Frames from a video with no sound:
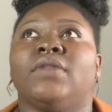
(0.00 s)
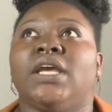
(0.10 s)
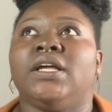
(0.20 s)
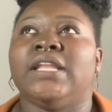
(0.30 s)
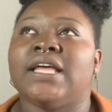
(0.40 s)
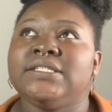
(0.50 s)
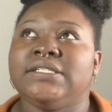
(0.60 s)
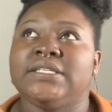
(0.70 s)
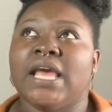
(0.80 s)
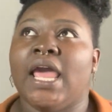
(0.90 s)
let's
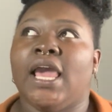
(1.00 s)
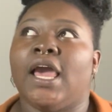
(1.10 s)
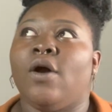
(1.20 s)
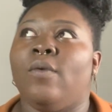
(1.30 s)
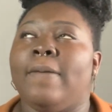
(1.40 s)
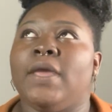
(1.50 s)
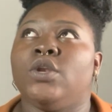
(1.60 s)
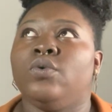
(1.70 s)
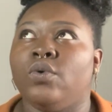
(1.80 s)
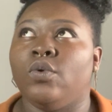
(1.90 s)
say women
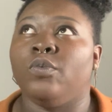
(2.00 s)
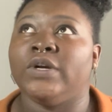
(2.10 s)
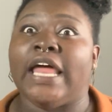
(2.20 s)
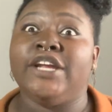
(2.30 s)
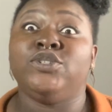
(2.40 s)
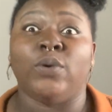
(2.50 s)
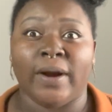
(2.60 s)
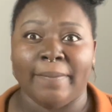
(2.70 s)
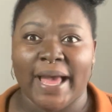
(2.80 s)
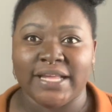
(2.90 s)
who were like
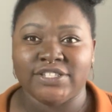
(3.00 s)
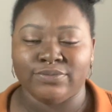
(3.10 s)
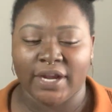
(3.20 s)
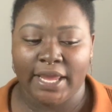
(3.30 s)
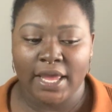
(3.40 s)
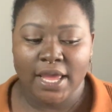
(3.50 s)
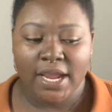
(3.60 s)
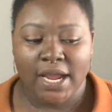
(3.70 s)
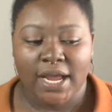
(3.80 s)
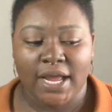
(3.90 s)
doormats, right?
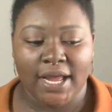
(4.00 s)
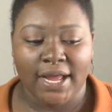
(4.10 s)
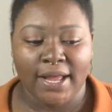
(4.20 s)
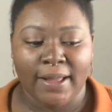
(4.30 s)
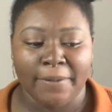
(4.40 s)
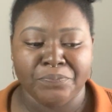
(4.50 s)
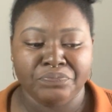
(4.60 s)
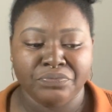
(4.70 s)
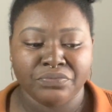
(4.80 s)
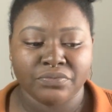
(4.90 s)

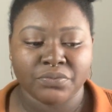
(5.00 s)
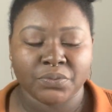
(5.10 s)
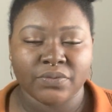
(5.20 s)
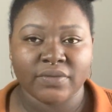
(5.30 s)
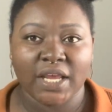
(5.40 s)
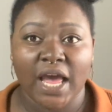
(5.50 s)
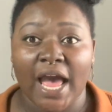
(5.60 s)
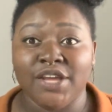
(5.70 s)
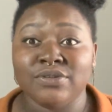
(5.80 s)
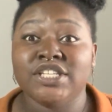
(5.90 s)

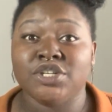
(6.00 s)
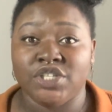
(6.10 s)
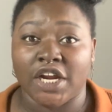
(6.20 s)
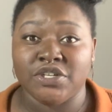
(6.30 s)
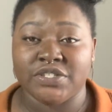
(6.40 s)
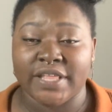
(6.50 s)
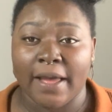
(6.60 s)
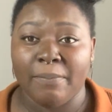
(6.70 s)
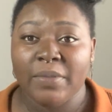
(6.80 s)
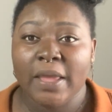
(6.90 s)
I used to judge
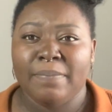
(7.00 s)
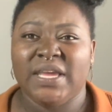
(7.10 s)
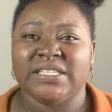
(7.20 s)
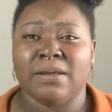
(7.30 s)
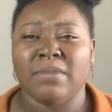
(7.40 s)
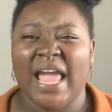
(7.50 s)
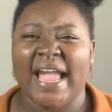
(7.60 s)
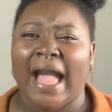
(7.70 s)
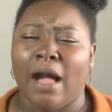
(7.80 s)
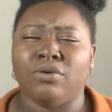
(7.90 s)
them because I'm like,
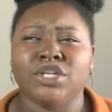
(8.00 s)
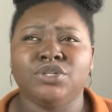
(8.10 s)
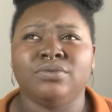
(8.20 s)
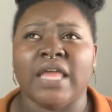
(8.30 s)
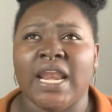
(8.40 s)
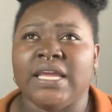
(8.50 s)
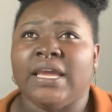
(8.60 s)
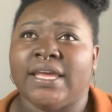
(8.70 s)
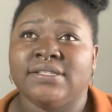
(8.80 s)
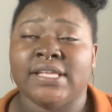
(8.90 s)
how could you let it
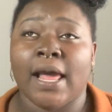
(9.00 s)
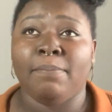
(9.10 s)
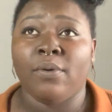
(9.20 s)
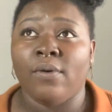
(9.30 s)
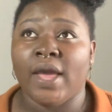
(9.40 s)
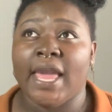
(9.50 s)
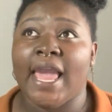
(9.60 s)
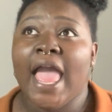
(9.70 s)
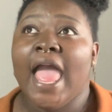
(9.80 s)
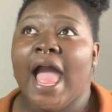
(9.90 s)
get to that
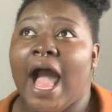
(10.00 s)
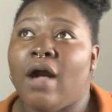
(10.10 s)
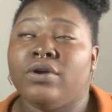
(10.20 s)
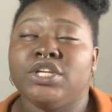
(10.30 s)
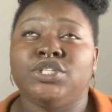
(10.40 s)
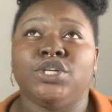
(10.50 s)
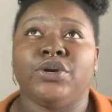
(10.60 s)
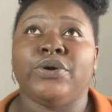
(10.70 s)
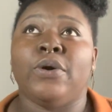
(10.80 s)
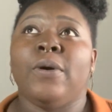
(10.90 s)
point? How could
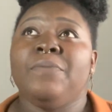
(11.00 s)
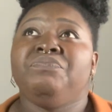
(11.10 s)
you